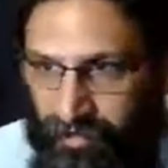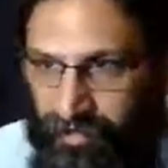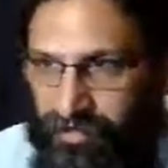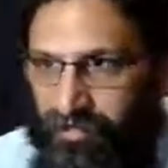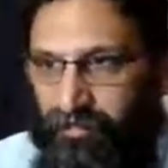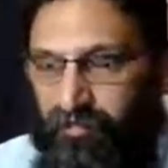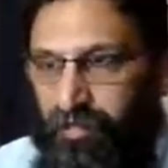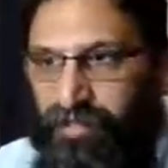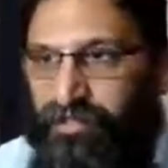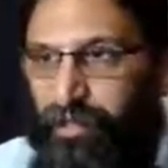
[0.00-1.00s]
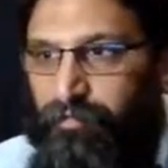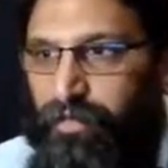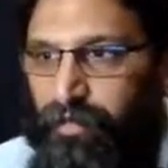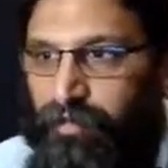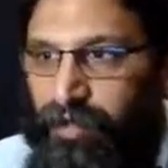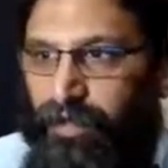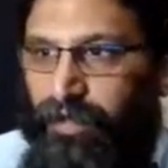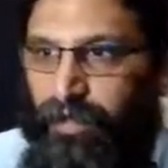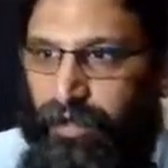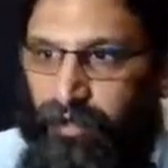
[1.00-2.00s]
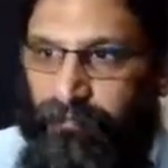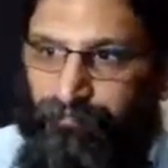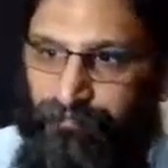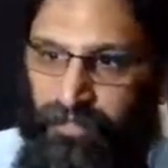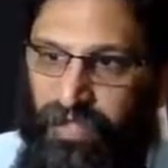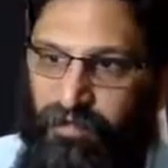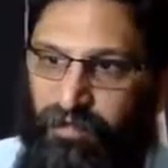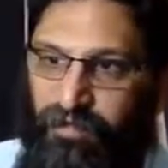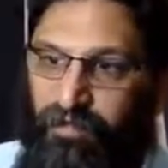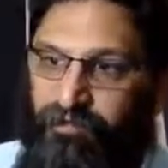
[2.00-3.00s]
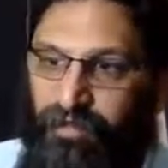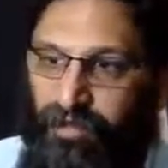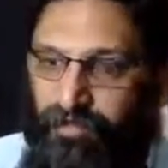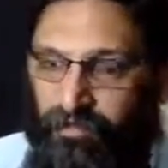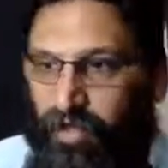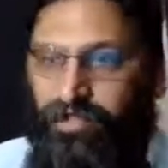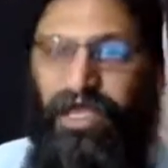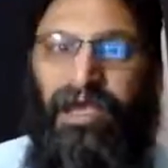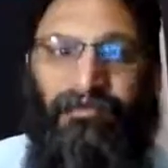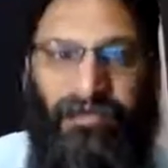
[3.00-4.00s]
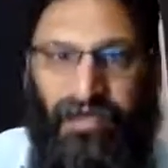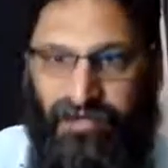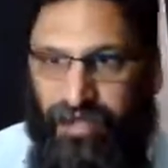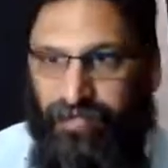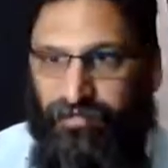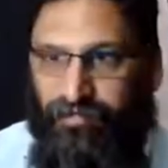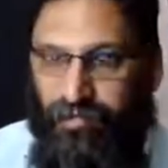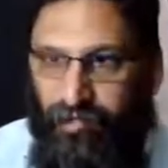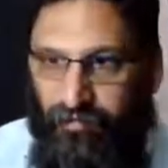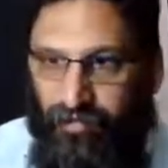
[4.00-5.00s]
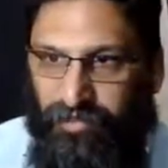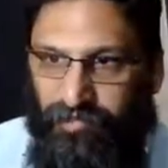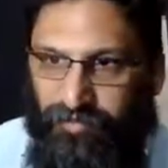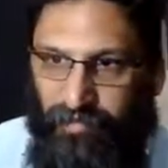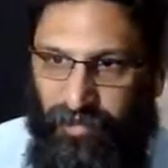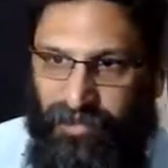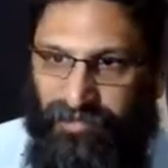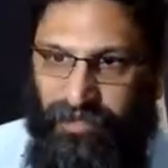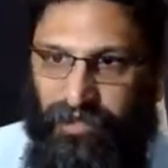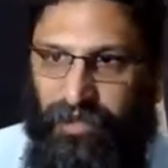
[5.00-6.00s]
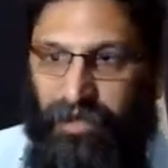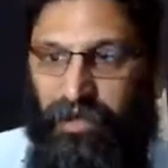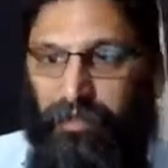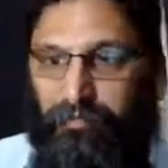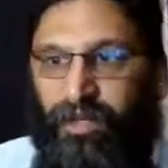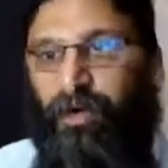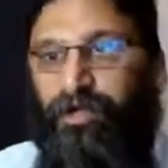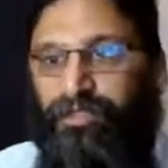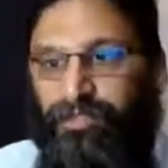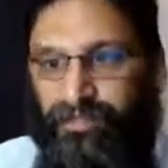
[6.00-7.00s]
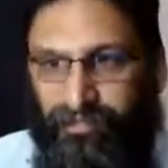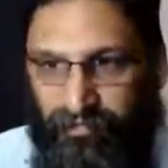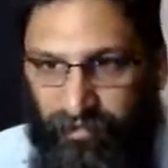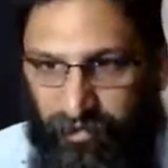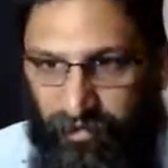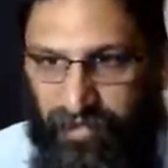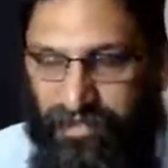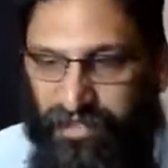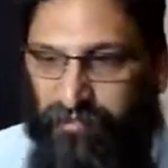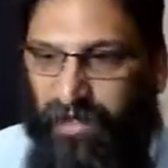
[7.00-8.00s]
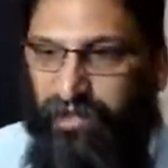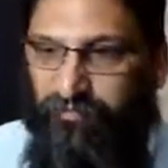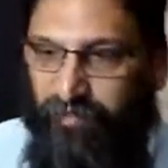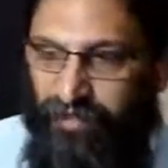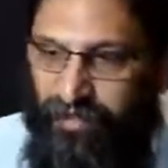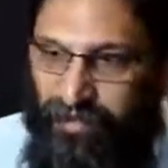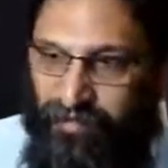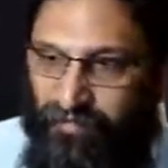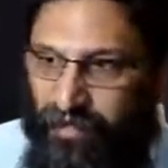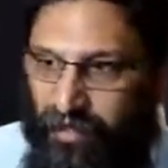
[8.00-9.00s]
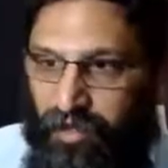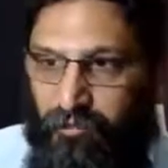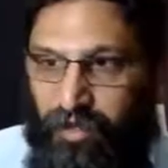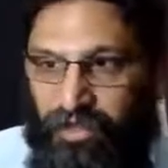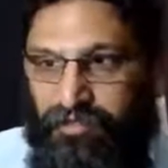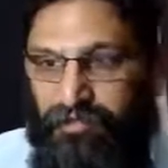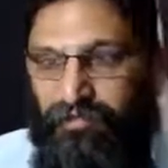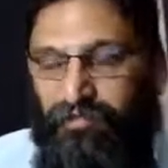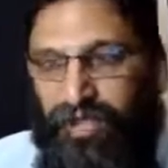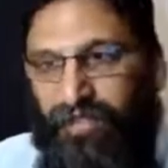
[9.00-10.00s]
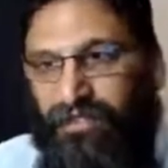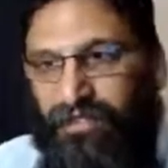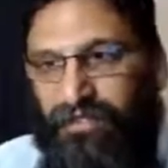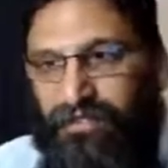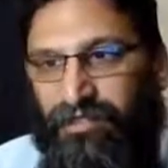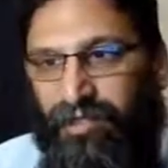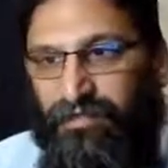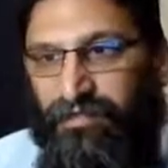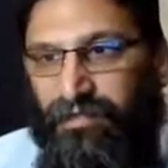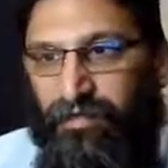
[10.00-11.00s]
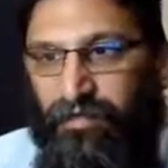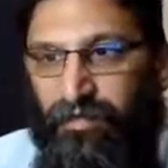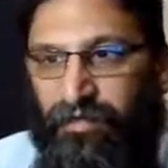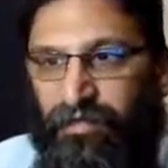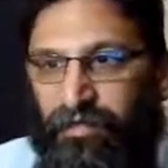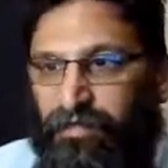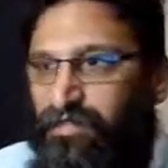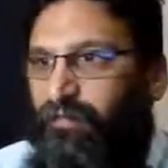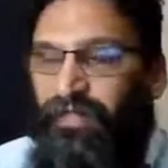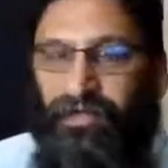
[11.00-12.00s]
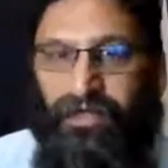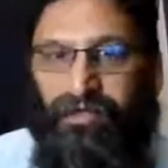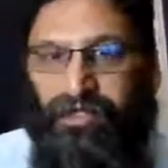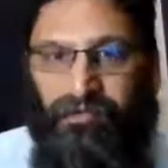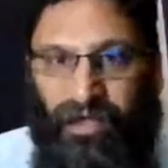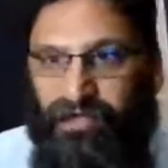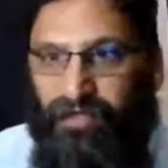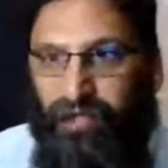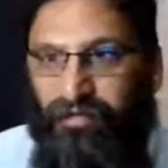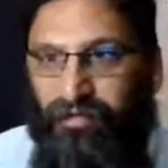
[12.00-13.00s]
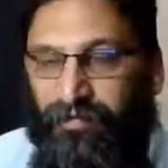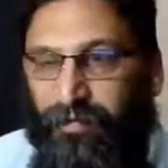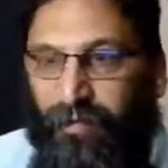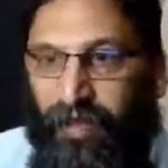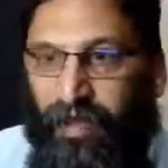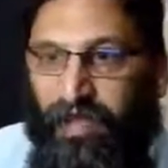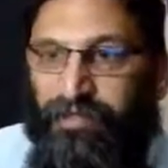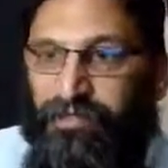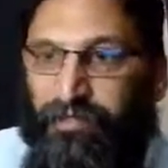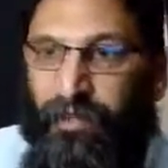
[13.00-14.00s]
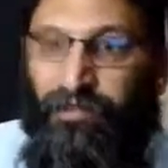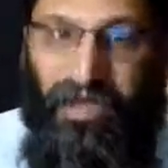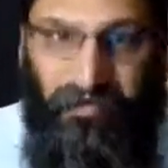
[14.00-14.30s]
say, for example, not have that extra bit of sweet because it's bad for my health. But the reality is that something like this might happen, and we may